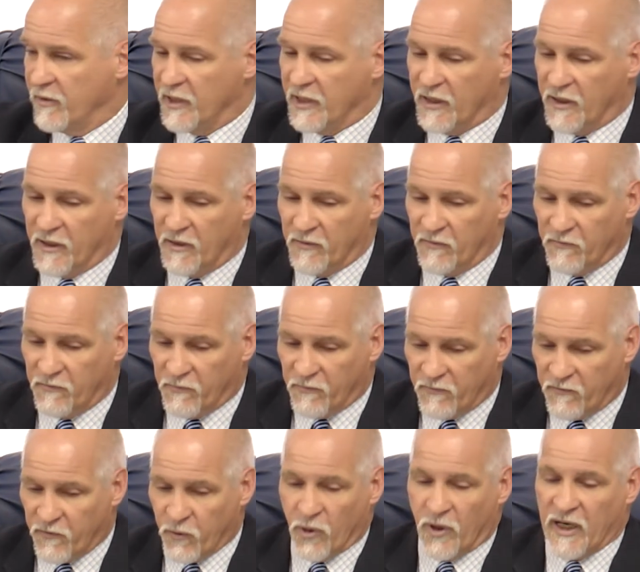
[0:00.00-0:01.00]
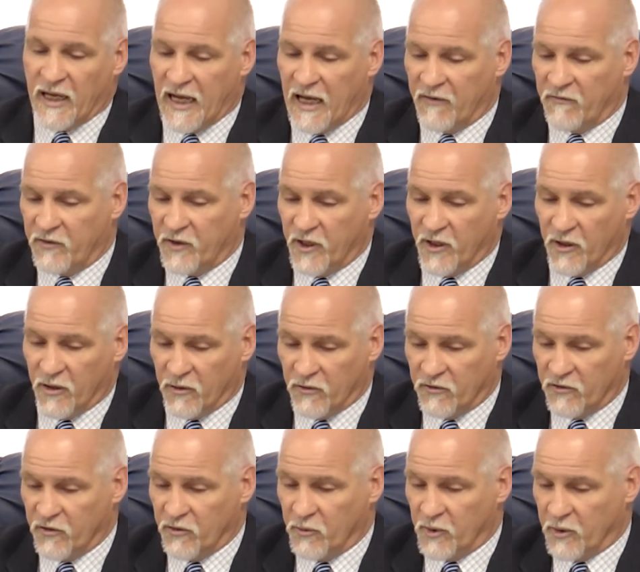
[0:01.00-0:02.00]
in 4.5
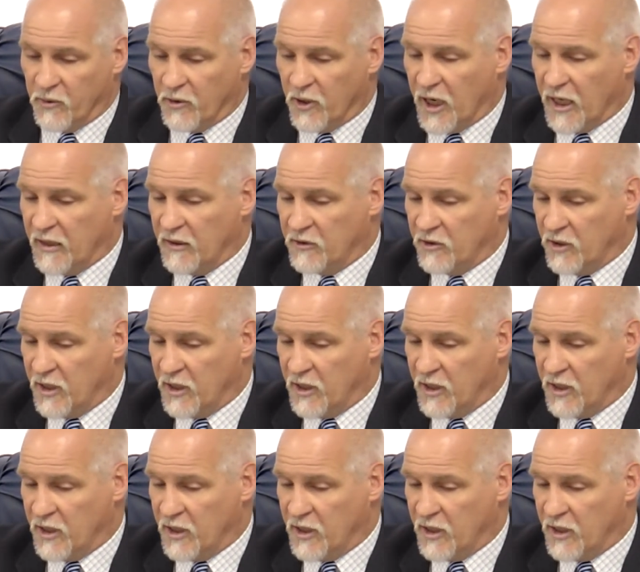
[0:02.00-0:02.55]
years that we are not